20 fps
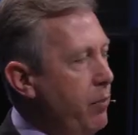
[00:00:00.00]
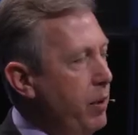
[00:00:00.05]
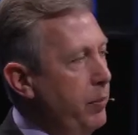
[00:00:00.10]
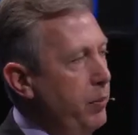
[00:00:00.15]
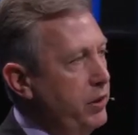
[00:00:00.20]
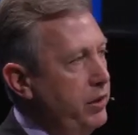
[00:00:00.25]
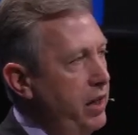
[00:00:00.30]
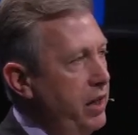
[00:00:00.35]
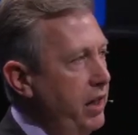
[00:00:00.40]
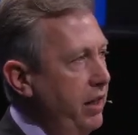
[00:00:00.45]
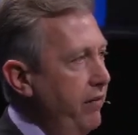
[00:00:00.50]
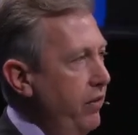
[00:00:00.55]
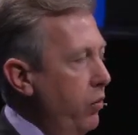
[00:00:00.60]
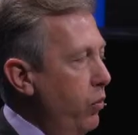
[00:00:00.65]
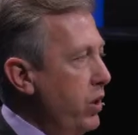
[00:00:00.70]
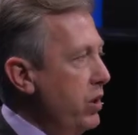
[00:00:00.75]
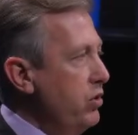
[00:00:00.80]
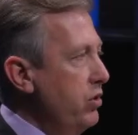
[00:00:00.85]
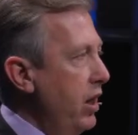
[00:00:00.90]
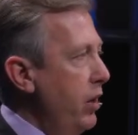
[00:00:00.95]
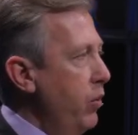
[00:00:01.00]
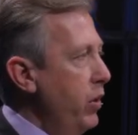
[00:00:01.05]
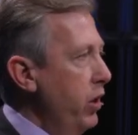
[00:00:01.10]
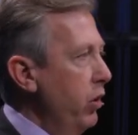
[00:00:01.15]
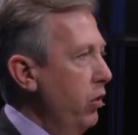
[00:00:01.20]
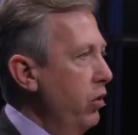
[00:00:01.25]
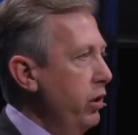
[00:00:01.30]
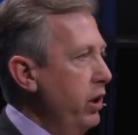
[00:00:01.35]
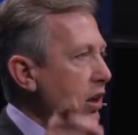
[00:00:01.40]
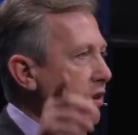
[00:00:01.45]
partake of it, we say we are
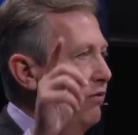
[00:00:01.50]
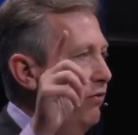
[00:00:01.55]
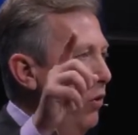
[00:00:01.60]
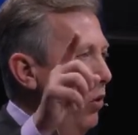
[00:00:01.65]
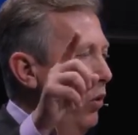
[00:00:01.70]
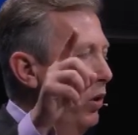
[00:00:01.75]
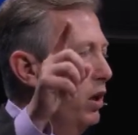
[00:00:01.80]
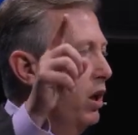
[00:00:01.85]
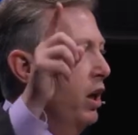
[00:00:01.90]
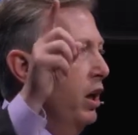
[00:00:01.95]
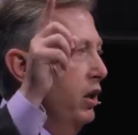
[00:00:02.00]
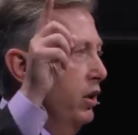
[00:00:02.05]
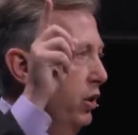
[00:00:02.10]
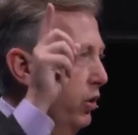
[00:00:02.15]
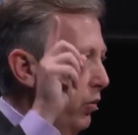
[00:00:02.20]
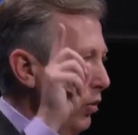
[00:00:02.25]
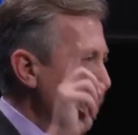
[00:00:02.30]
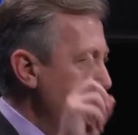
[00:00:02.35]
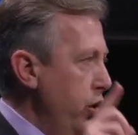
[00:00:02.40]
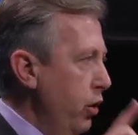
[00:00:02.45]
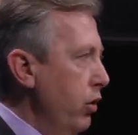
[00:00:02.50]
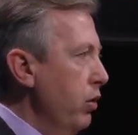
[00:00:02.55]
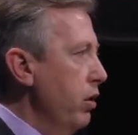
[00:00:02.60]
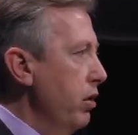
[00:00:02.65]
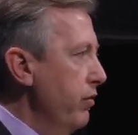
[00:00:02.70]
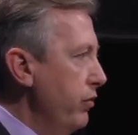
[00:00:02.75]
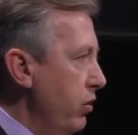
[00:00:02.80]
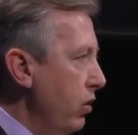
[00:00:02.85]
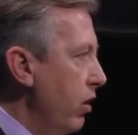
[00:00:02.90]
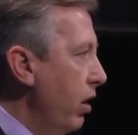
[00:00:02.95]
looking forward to the return
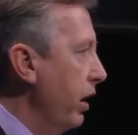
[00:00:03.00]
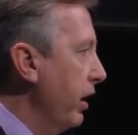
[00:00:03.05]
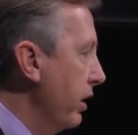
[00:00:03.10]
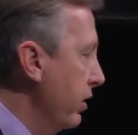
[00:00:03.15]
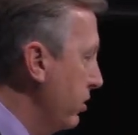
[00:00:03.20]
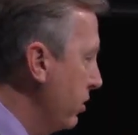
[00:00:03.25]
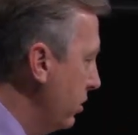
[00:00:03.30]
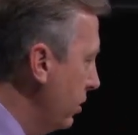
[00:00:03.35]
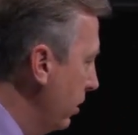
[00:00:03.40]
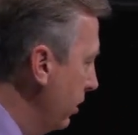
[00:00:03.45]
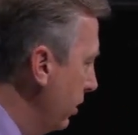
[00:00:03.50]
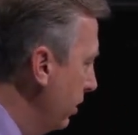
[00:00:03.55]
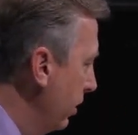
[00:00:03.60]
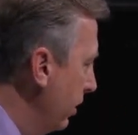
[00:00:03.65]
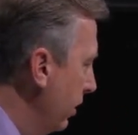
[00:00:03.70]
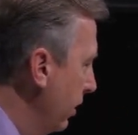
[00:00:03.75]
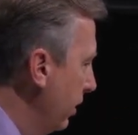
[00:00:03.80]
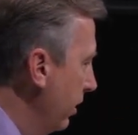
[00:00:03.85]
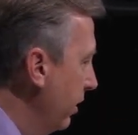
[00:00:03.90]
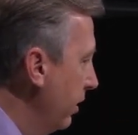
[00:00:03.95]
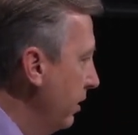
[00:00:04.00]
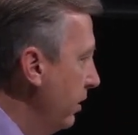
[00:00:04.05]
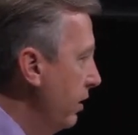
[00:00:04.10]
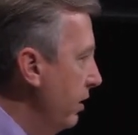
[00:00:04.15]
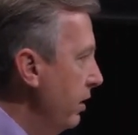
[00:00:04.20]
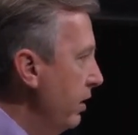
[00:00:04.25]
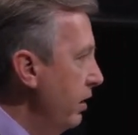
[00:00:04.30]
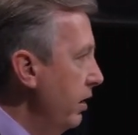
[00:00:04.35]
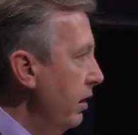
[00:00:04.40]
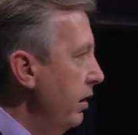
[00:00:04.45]
of Christ.
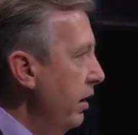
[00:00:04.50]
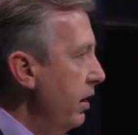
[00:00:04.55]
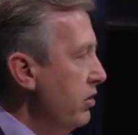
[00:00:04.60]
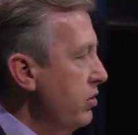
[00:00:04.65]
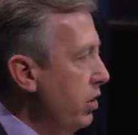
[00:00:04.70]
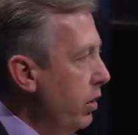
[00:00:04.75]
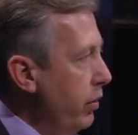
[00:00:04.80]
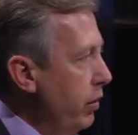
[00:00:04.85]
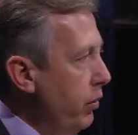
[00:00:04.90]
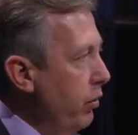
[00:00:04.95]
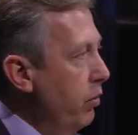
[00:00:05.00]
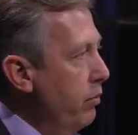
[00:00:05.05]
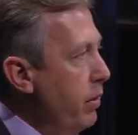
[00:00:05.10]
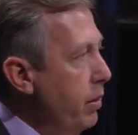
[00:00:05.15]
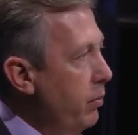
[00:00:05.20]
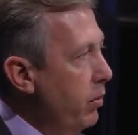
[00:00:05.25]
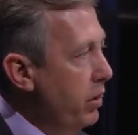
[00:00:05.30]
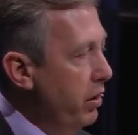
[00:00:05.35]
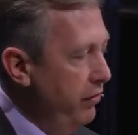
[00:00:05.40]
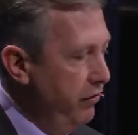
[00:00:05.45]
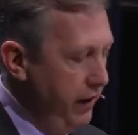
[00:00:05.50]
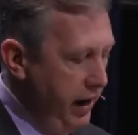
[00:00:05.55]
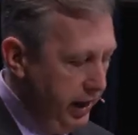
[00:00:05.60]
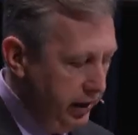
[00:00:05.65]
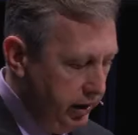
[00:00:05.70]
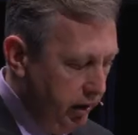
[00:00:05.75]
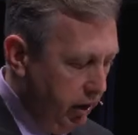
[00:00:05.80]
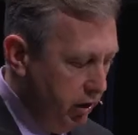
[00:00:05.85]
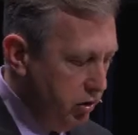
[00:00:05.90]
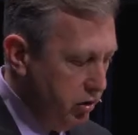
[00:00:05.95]
And so we remember the fact
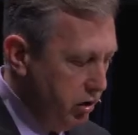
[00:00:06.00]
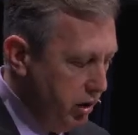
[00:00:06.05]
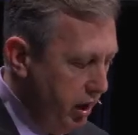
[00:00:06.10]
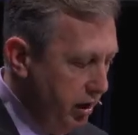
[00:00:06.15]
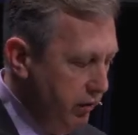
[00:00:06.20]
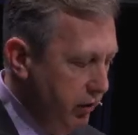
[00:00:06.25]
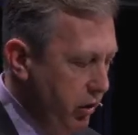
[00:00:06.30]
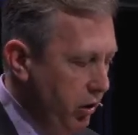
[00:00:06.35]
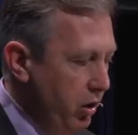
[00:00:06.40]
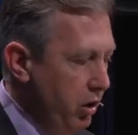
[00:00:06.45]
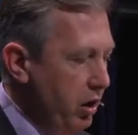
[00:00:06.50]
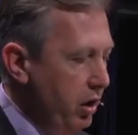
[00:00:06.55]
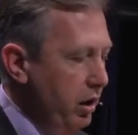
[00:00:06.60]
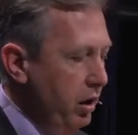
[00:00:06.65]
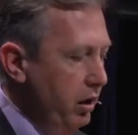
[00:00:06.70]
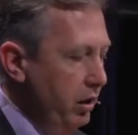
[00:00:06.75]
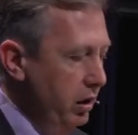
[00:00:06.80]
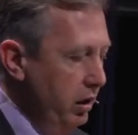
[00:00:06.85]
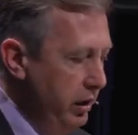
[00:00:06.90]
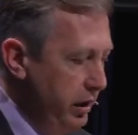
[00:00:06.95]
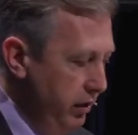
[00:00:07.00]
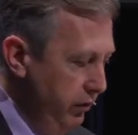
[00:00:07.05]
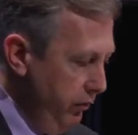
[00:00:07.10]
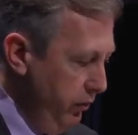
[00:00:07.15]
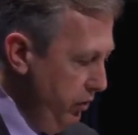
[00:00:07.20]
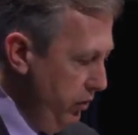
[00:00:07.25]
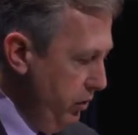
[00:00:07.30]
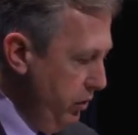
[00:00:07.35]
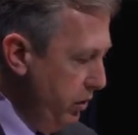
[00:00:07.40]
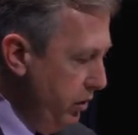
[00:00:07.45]
that our Savior
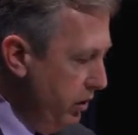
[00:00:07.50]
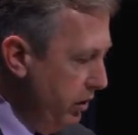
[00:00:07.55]
lives.